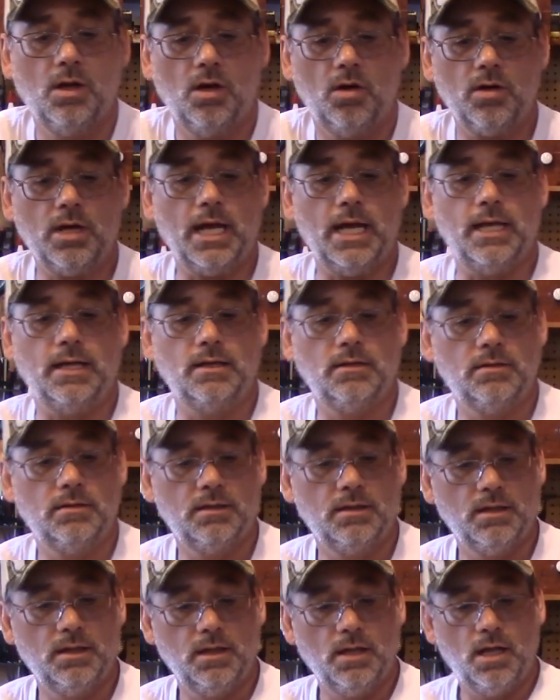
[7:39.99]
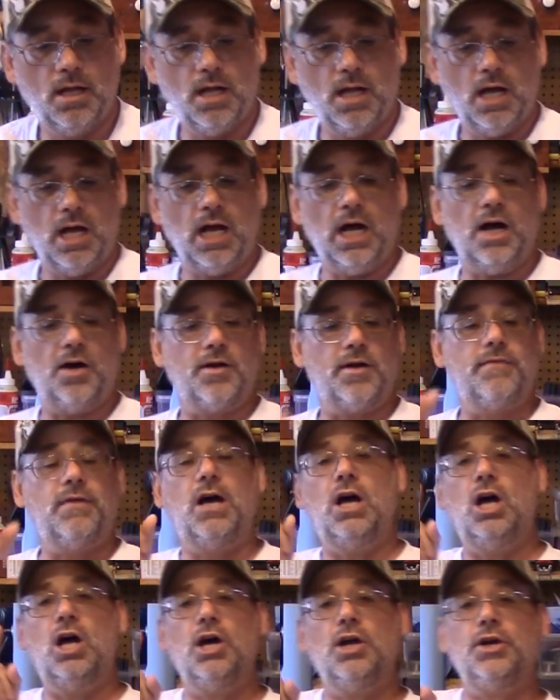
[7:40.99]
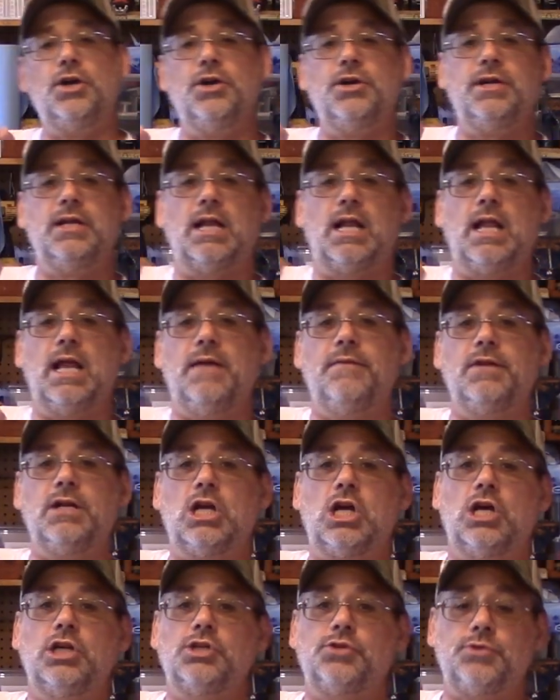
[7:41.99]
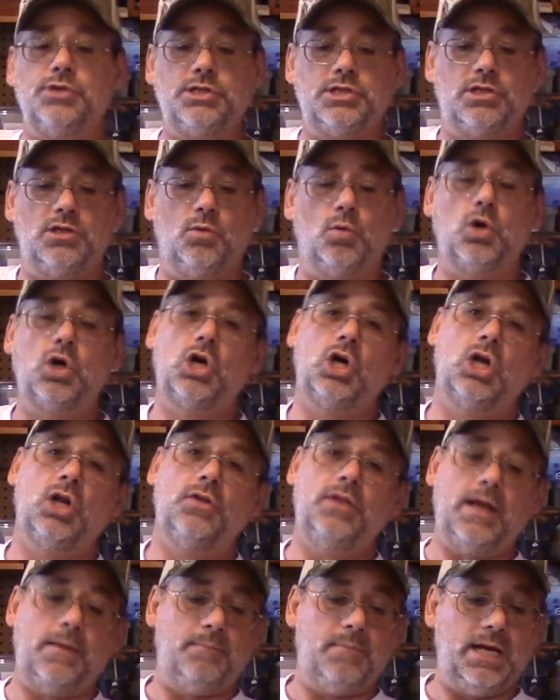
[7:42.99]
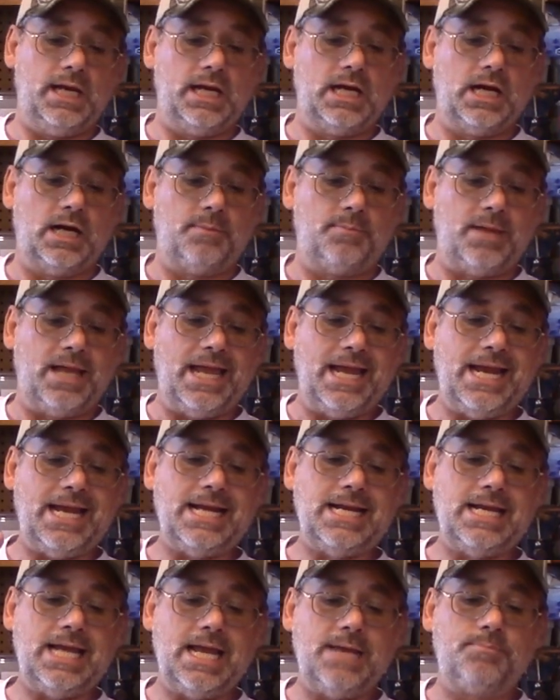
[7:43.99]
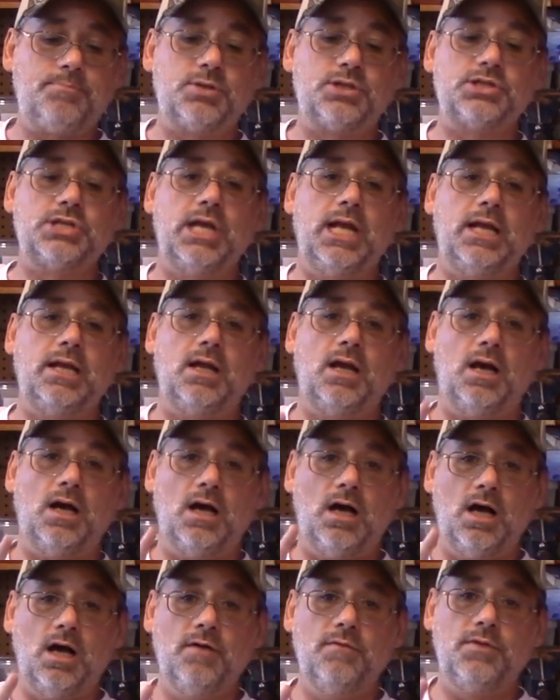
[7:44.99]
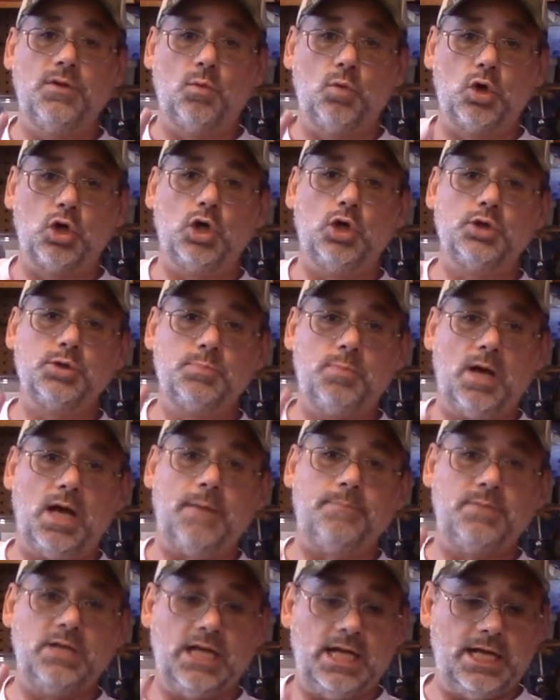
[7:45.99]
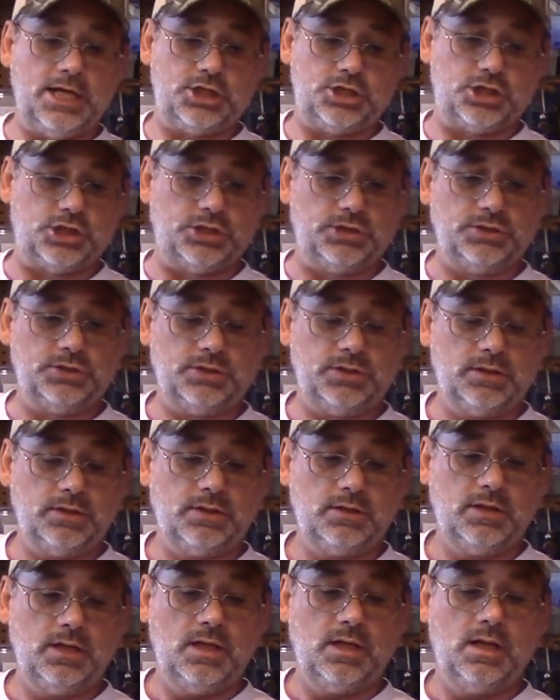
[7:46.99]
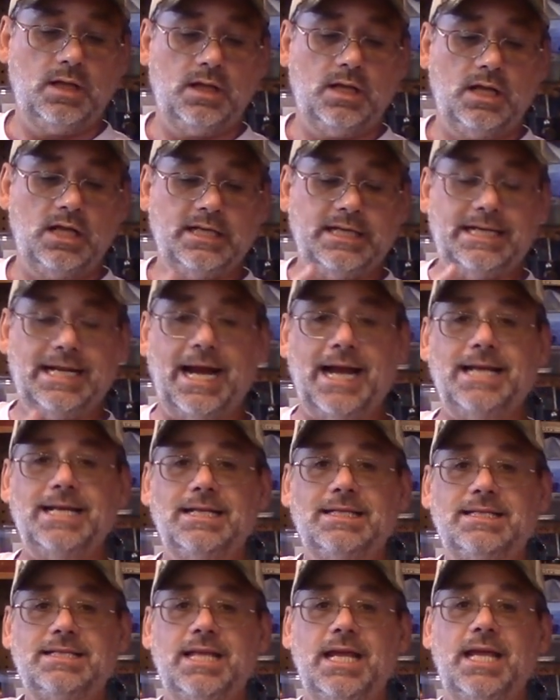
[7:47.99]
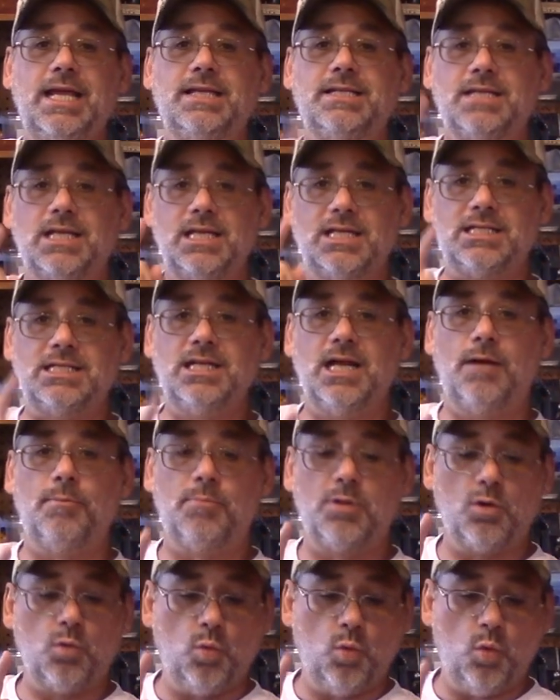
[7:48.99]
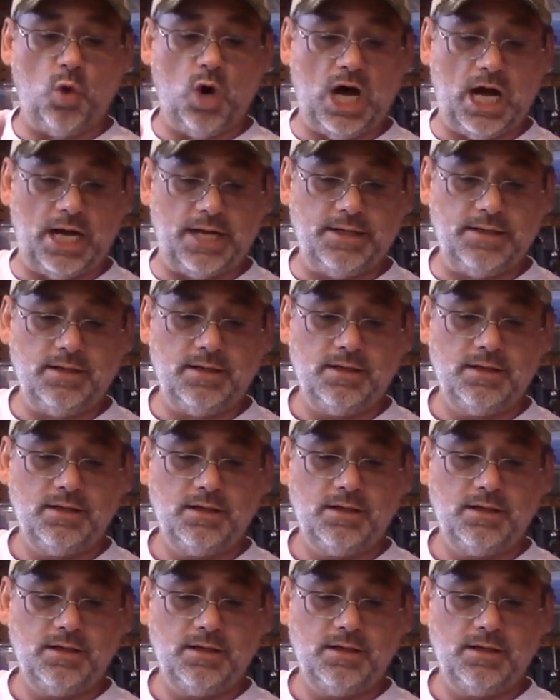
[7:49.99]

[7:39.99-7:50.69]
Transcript: Okay, out of 111 countries in the world that make up 88% of the world's population, United States is number one.